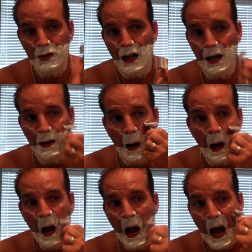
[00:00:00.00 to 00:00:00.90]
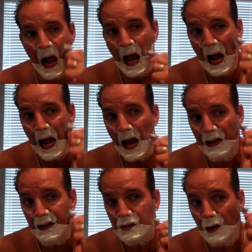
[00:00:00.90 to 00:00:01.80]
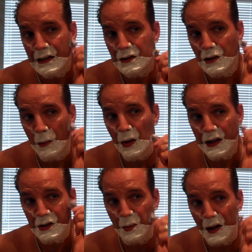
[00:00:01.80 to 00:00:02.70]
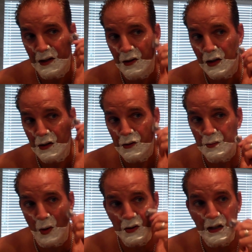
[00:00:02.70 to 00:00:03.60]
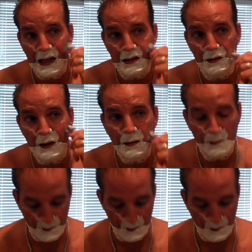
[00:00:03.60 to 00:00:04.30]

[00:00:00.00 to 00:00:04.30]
side, and that's why it's a double-edged blade. You can use both sides of it.